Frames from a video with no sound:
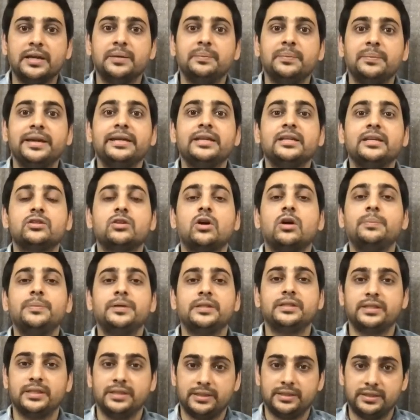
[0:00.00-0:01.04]
and make a
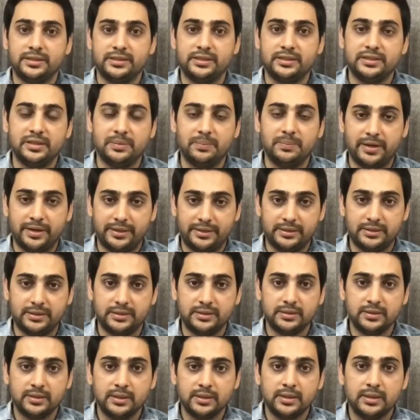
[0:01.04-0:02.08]
topic sentence in the
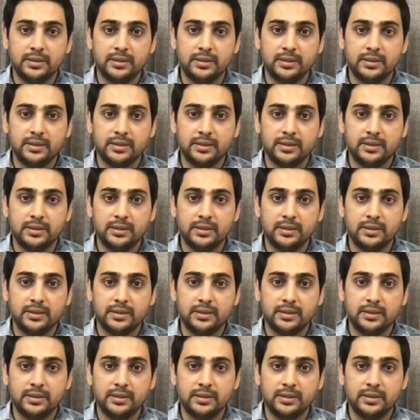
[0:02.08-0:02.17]
mind